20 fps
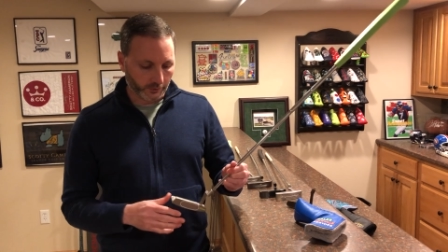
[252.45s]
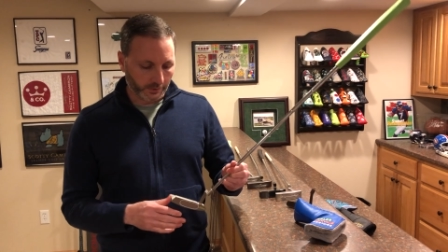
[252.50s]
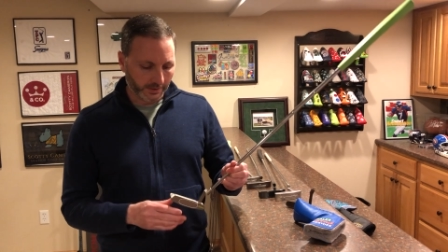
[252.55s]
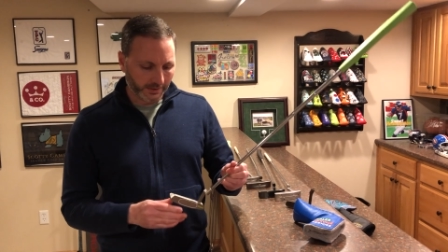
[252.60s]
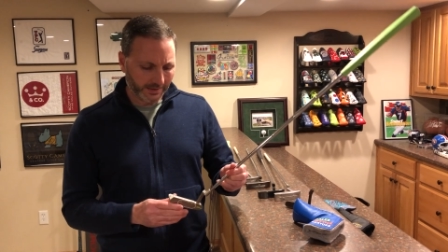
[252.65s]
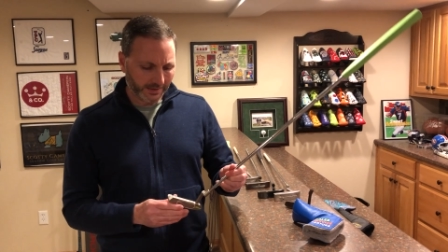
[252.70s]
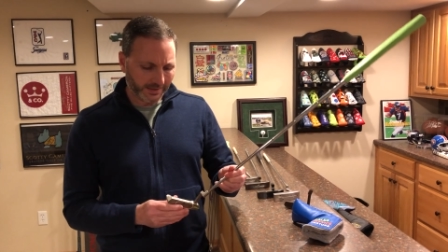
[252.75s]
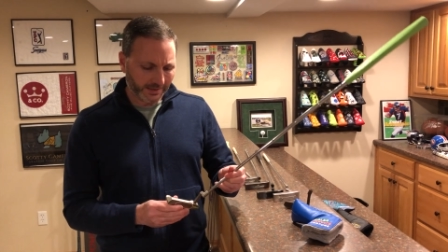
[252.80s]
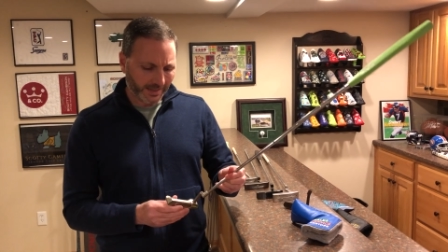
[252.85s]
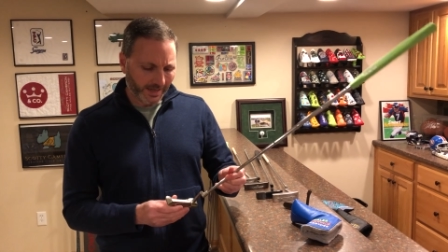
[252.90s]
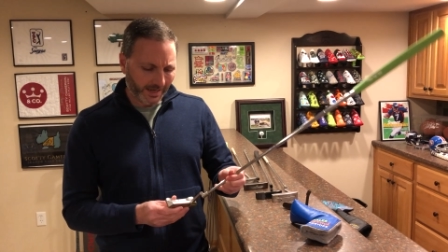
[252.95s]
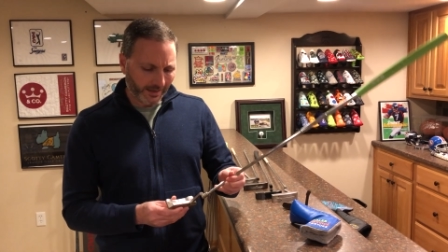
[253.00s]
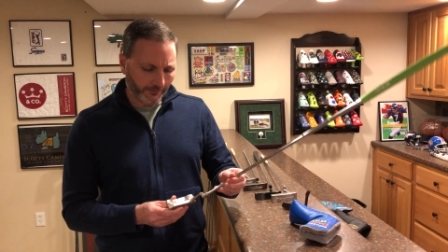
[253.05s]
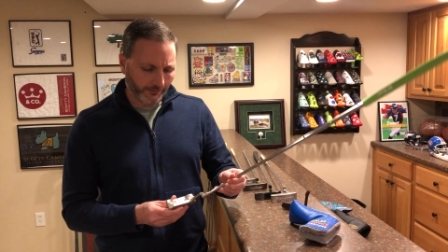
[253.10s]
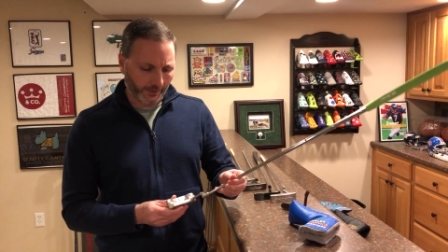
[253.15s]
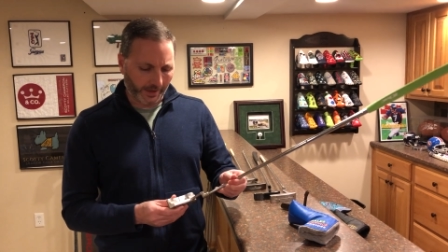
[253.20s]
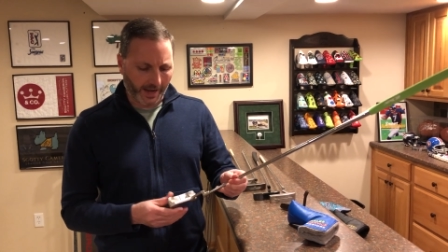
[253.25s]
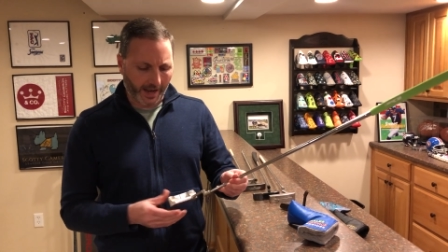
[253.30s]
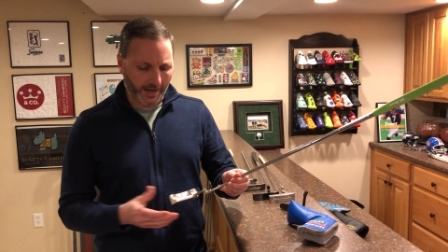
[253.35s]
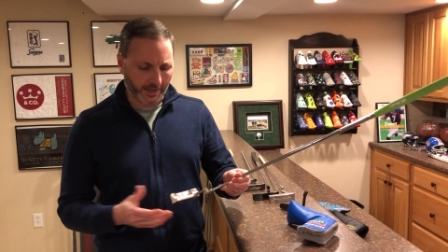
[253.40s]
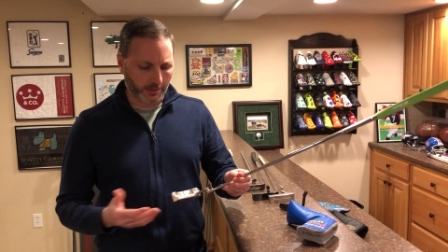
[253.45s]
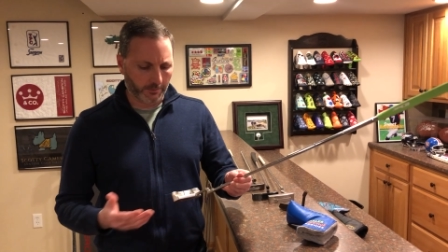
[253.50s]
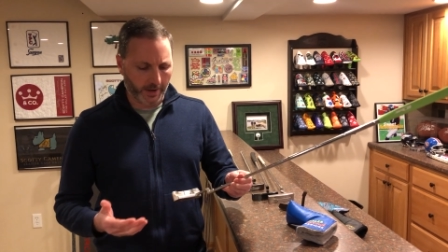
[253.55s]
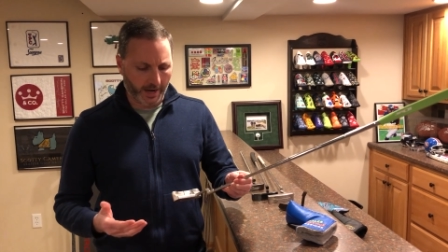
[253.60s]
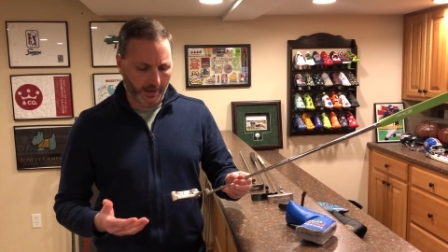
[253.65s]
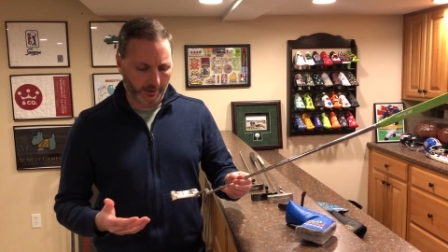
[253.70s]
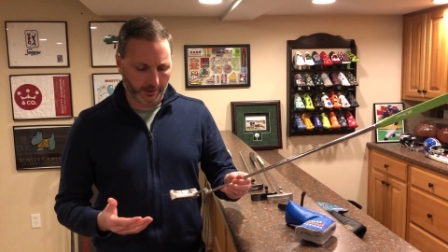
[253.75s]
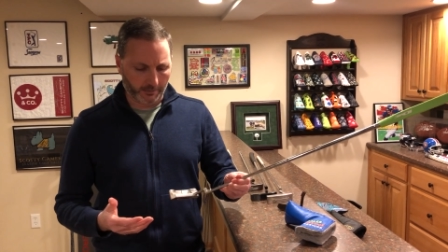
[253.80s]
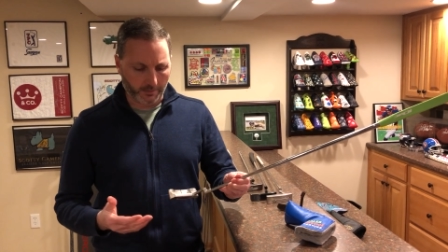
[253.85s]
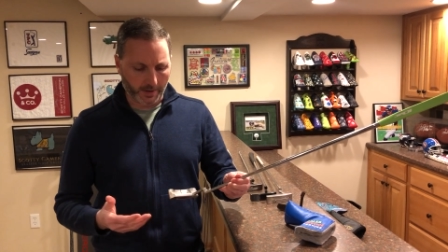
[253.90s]
This is kind of forgotten
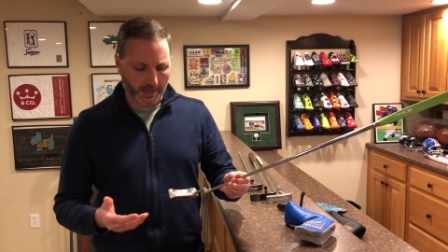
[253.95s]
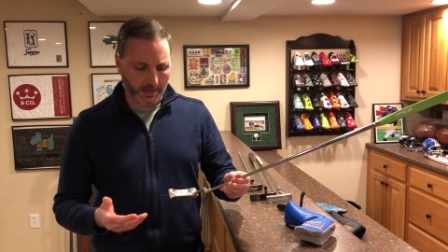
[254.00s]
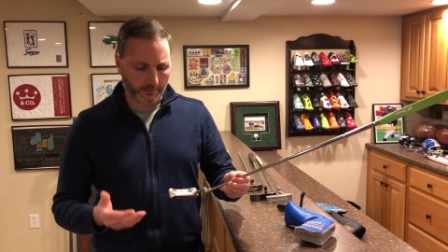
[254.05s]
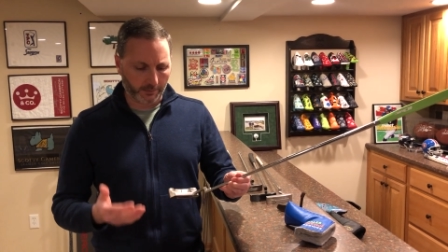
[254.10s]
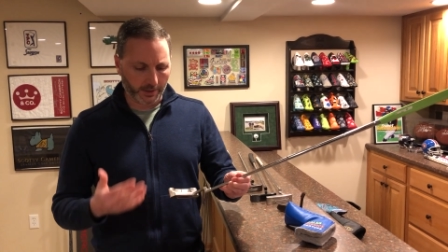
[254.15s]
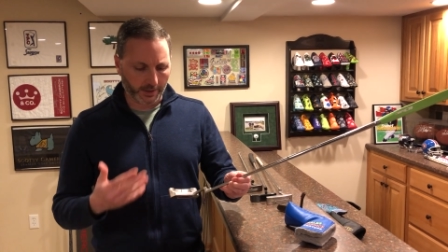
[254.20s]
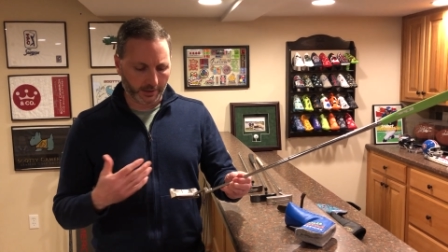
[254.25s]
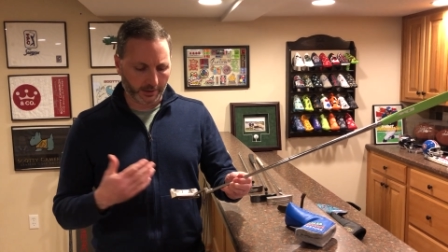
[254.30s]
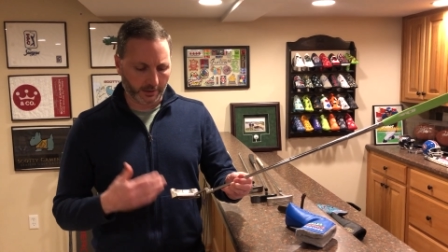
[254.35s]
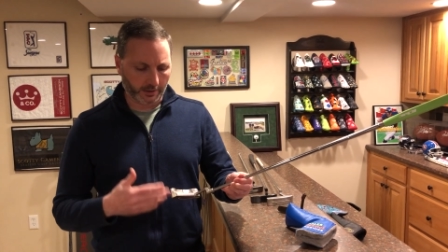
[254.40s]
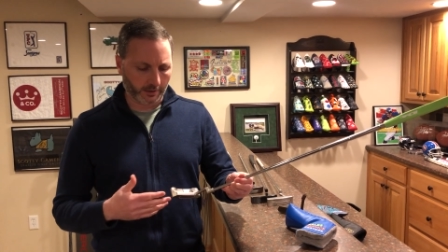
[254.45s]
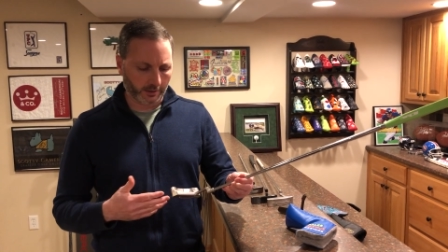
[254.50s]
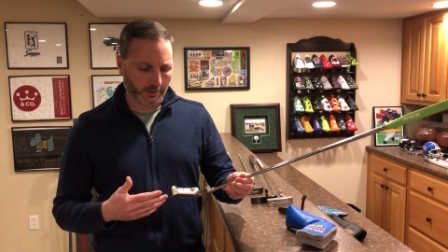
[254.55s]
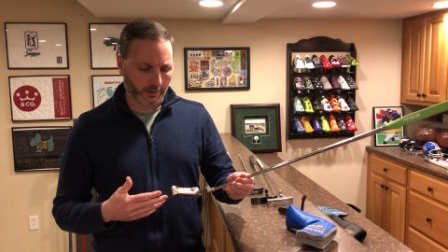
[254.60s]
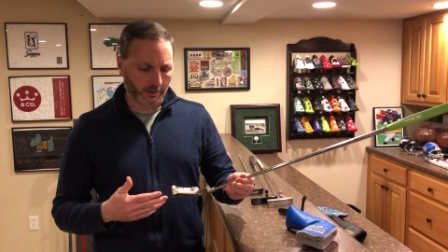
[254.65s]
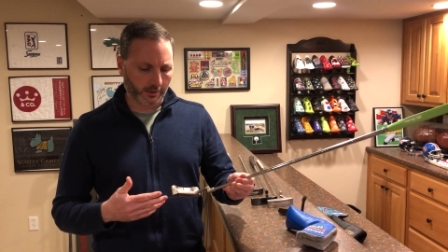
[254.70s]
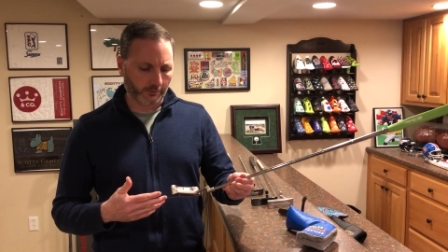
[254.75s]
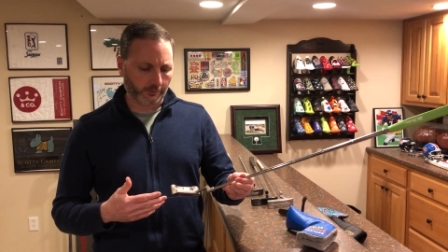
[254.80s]
about, in my opinion,